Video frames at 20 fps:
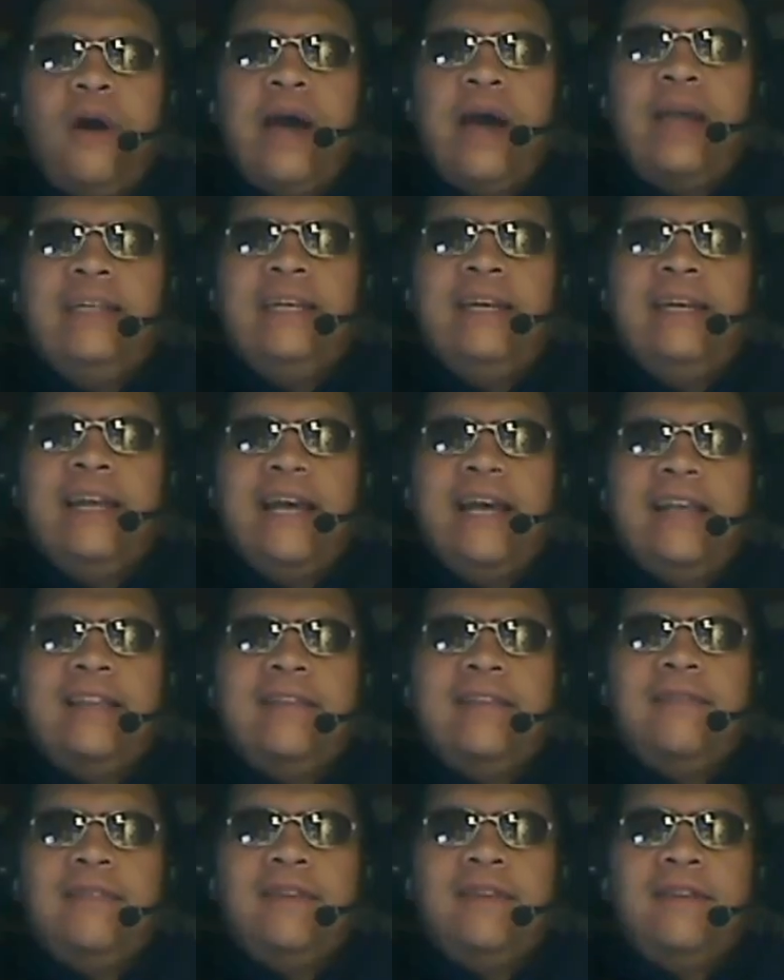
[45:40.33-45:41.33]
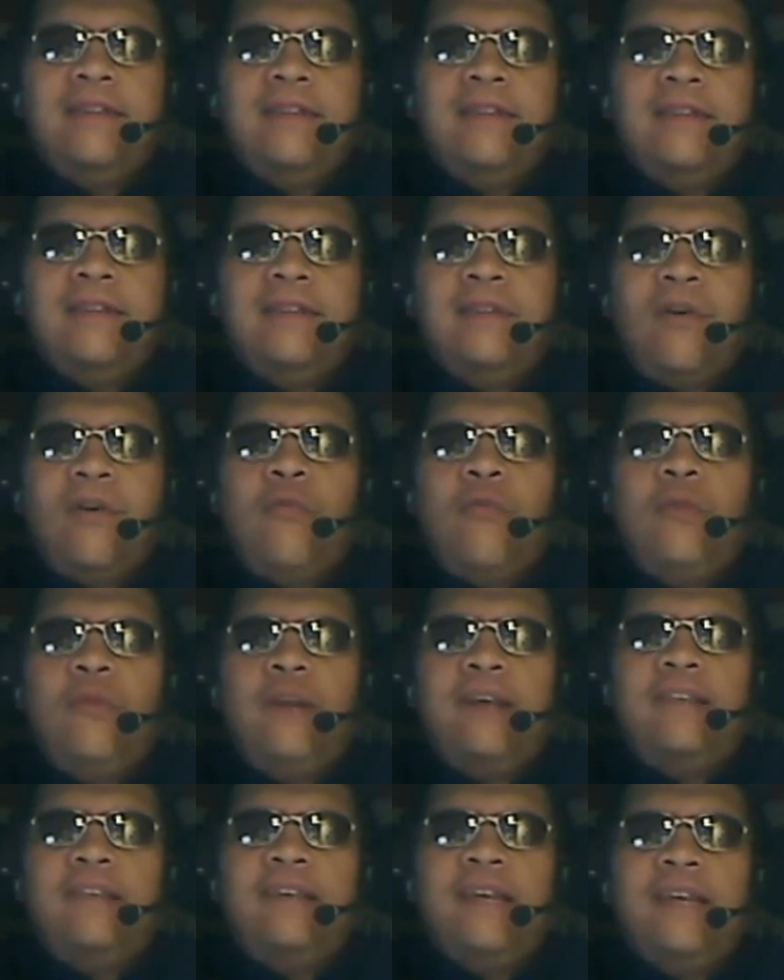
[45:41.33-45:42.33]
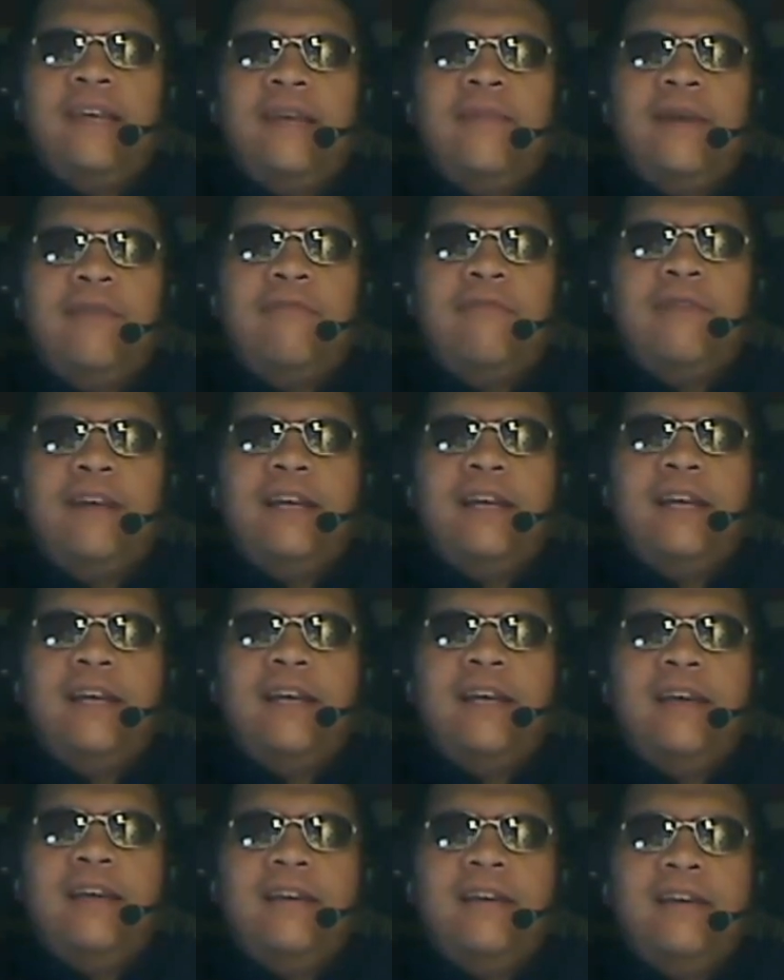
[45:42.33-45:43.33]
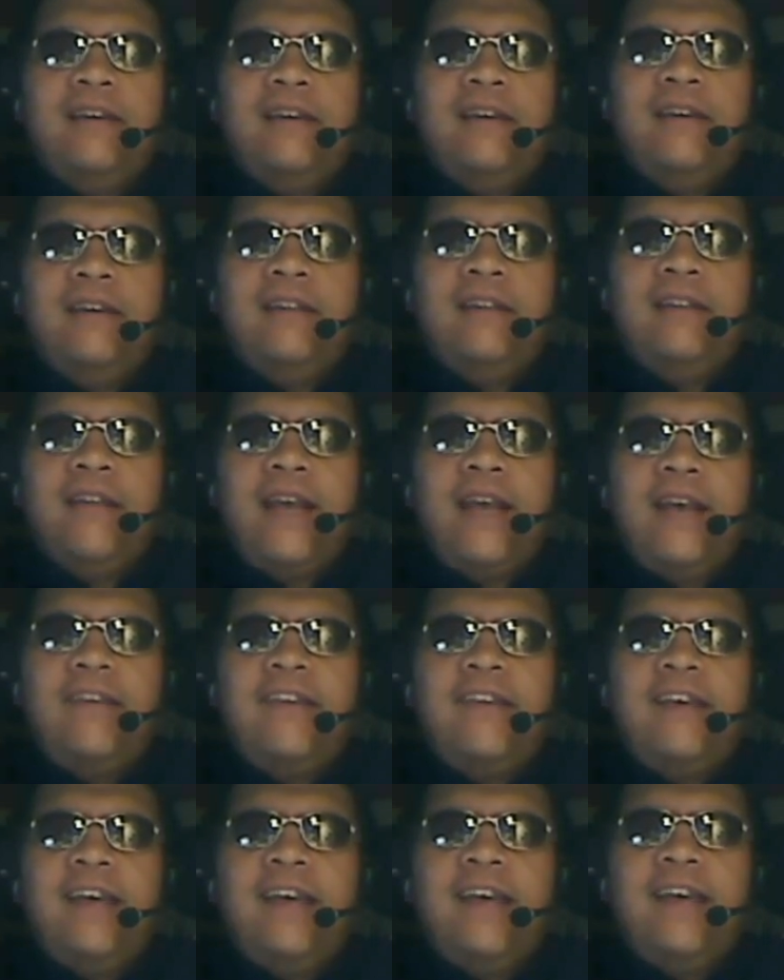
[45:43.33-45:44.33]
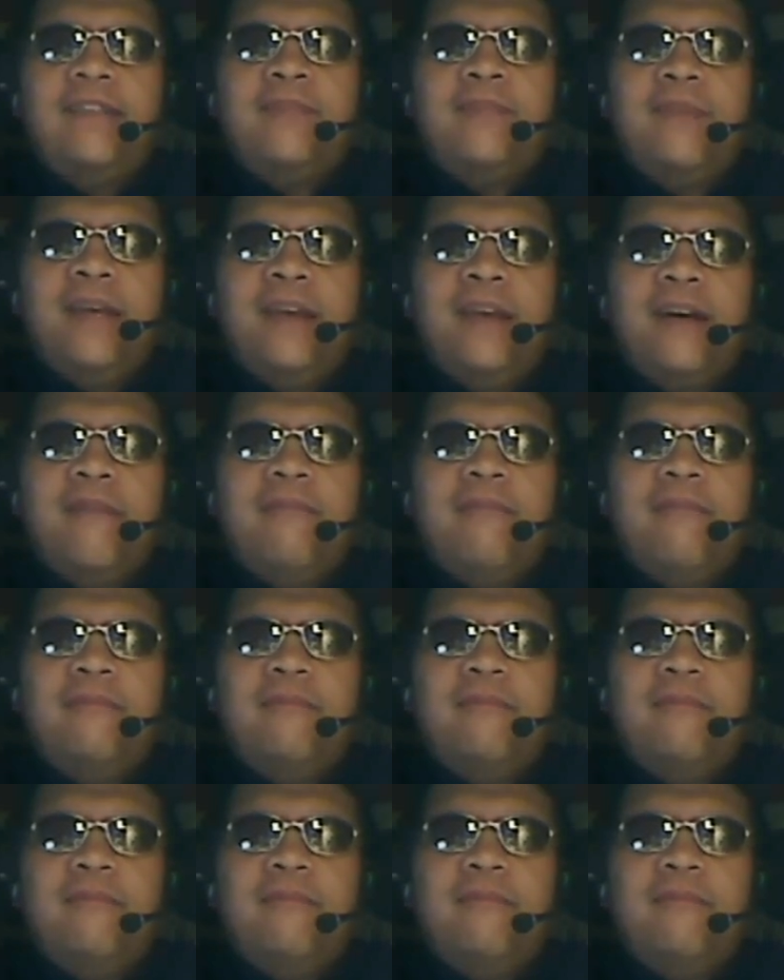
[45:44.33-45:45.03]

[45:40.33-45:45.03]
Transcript: I didn't like the opening scene. I'm like, really? The Asian kid gets beat up?